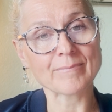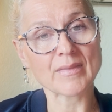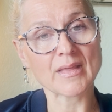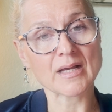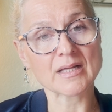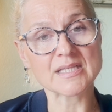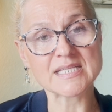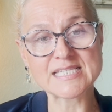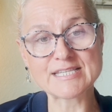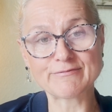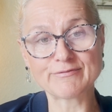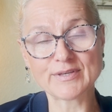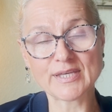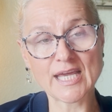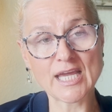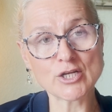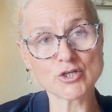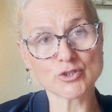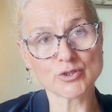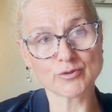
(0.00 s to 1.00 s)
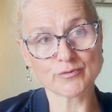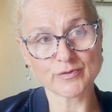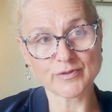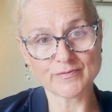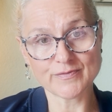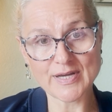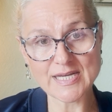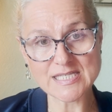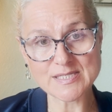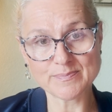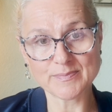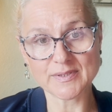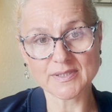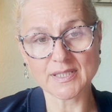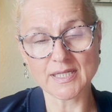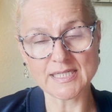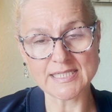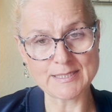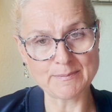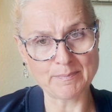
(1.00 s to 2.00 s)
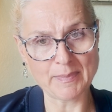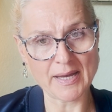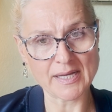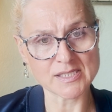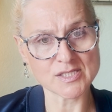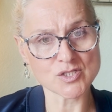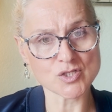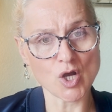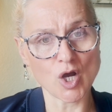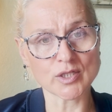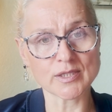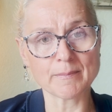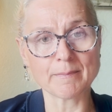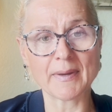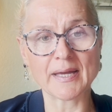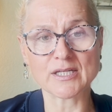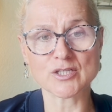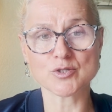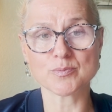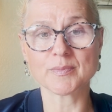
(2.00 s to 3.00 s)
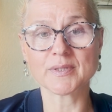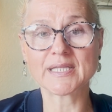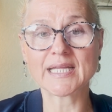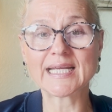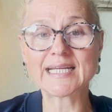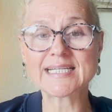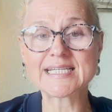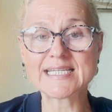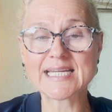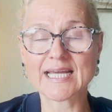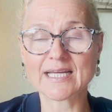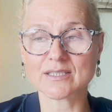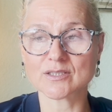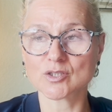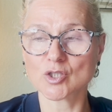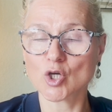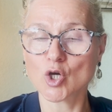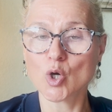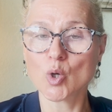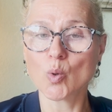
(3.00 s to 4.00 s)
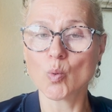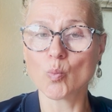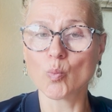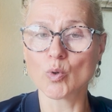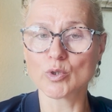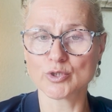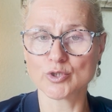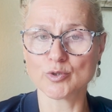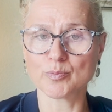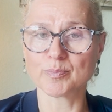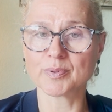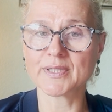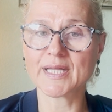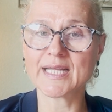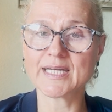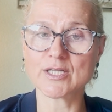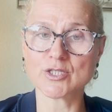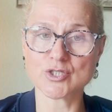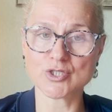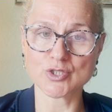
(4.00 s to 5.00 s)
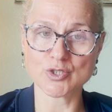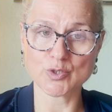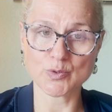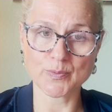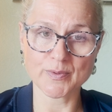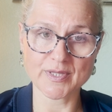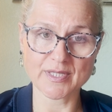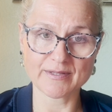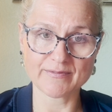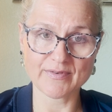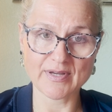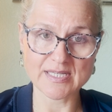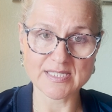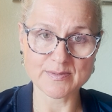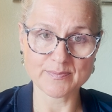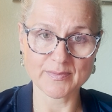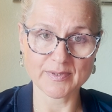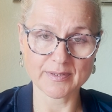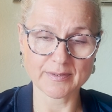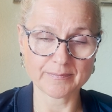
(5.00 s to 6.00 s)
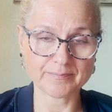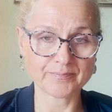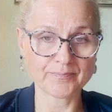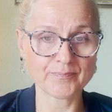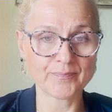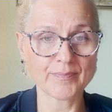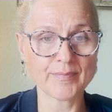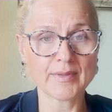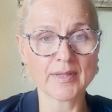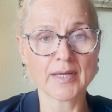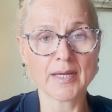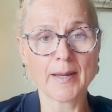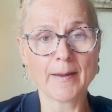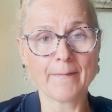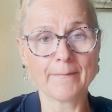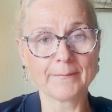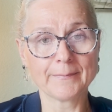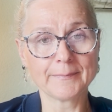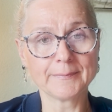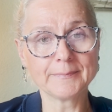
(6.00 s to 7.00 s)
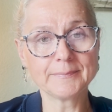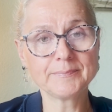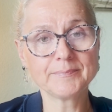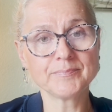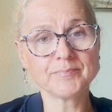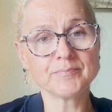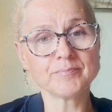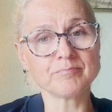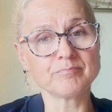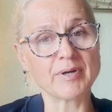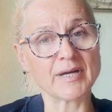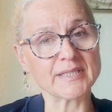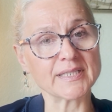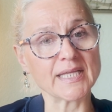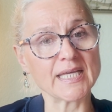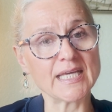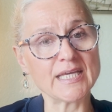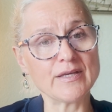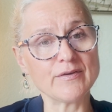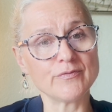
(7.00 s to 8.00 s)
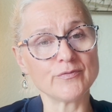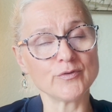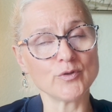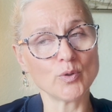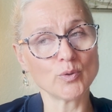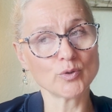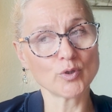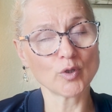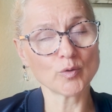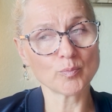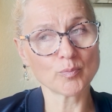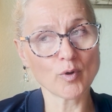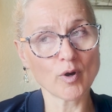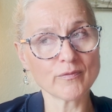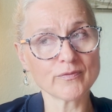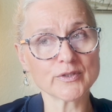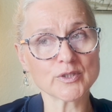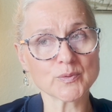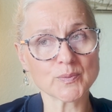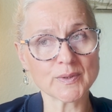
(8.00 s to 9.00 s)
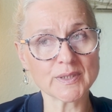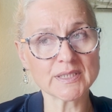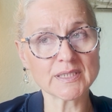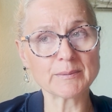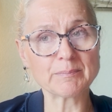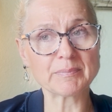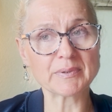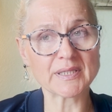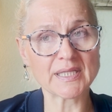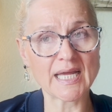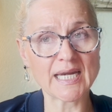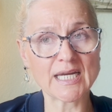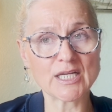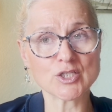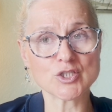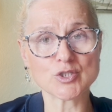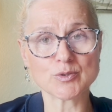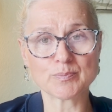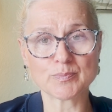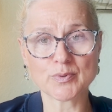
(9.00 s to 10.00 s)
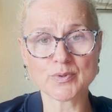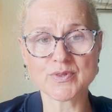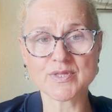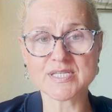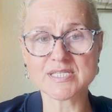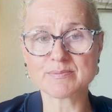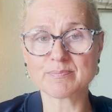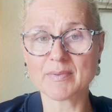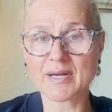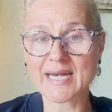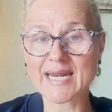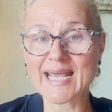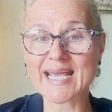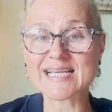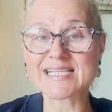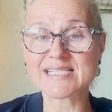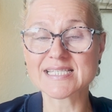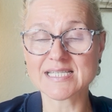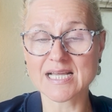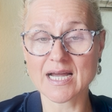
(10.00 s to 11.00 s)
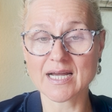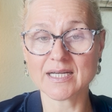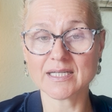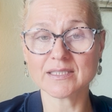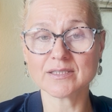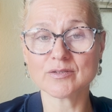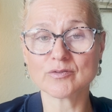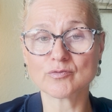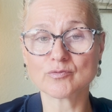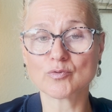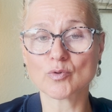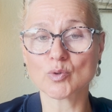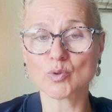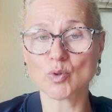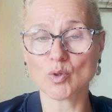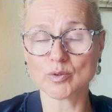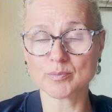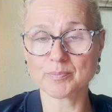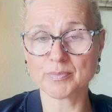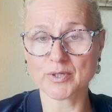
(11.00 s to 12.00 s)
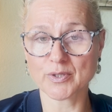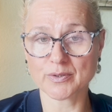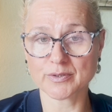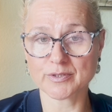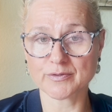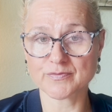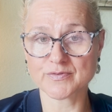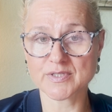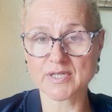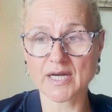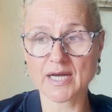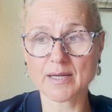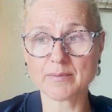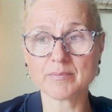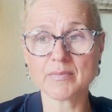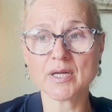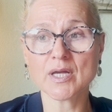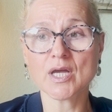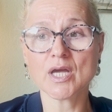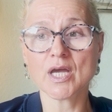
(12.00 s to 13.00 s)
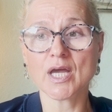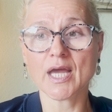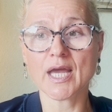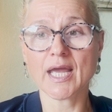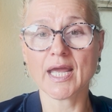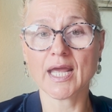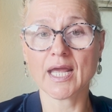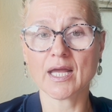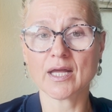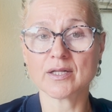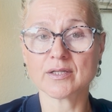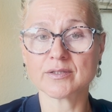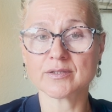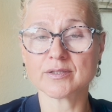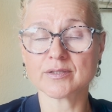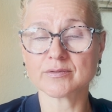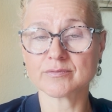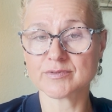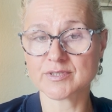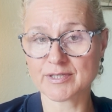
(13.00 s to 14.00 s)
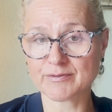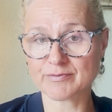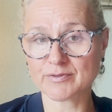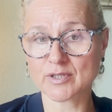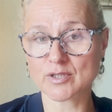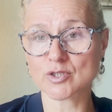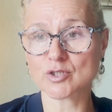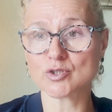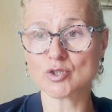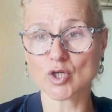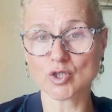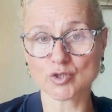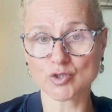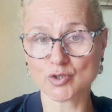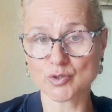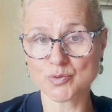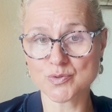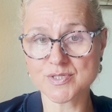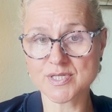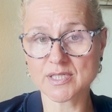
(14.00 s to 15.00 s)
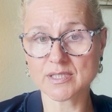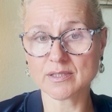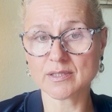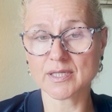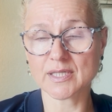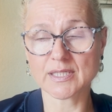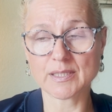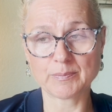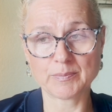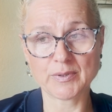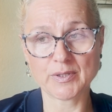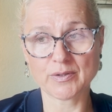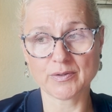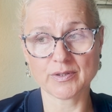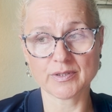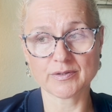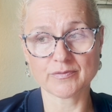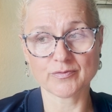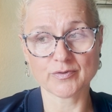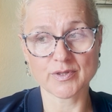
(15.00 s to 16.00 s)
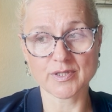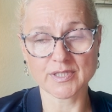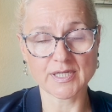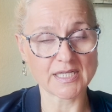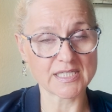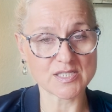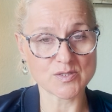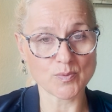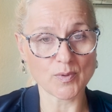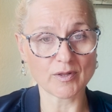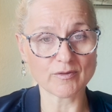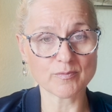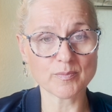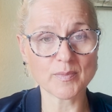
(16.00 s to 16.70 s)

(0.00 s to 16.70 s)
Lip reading: classification of investment depends on the management intent, what you're planning to do with investment. But if your nonprofit really planning to put this money aside for a long period of time and definitely not use it in a period for the next 12